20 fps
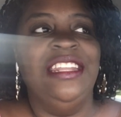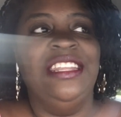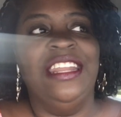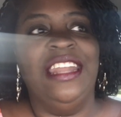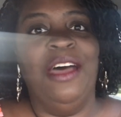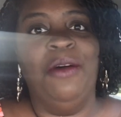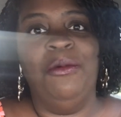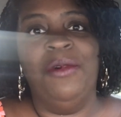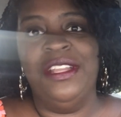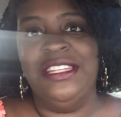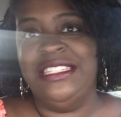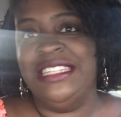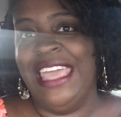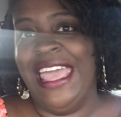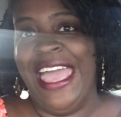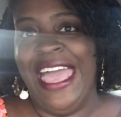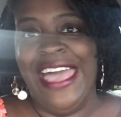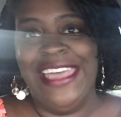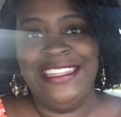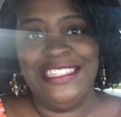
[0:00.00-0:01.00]
that I want
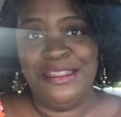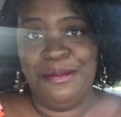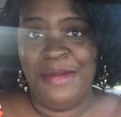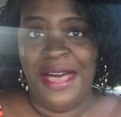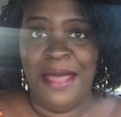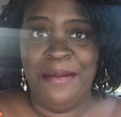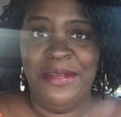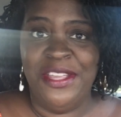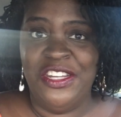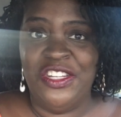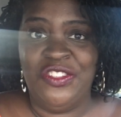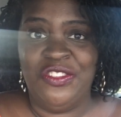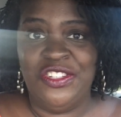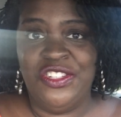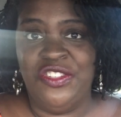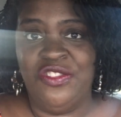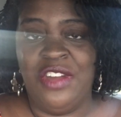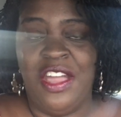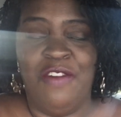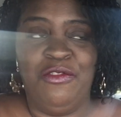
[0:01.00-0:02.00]
to add to my
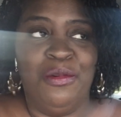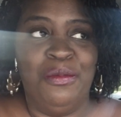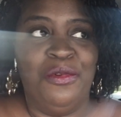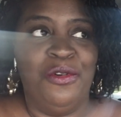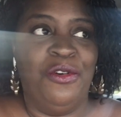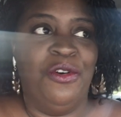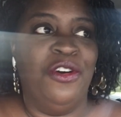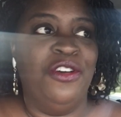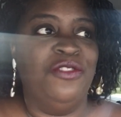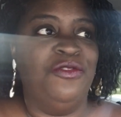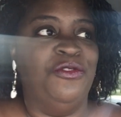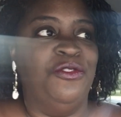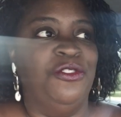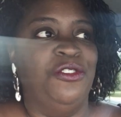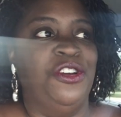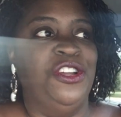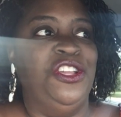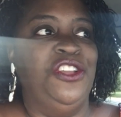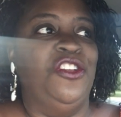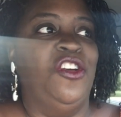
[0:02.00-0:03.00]
Pinterest travel board
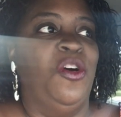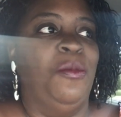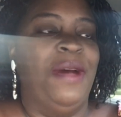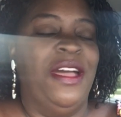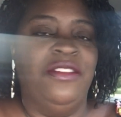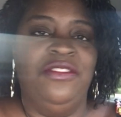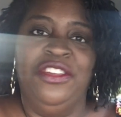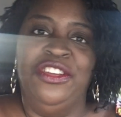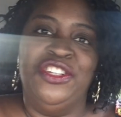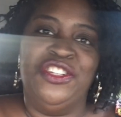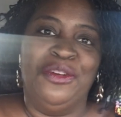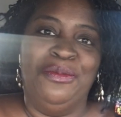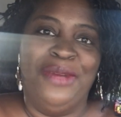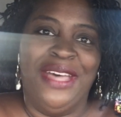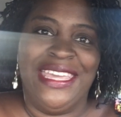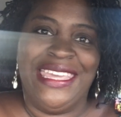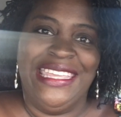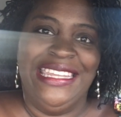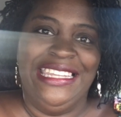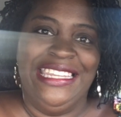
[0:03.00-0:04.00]
for, you know, my future
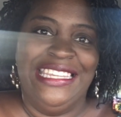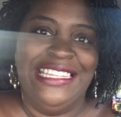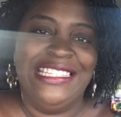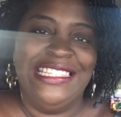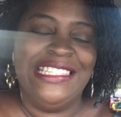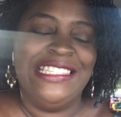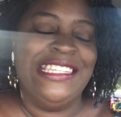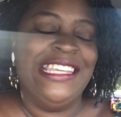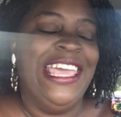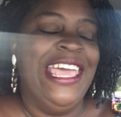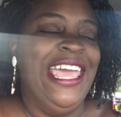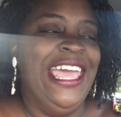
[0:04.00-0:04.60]
bucket list.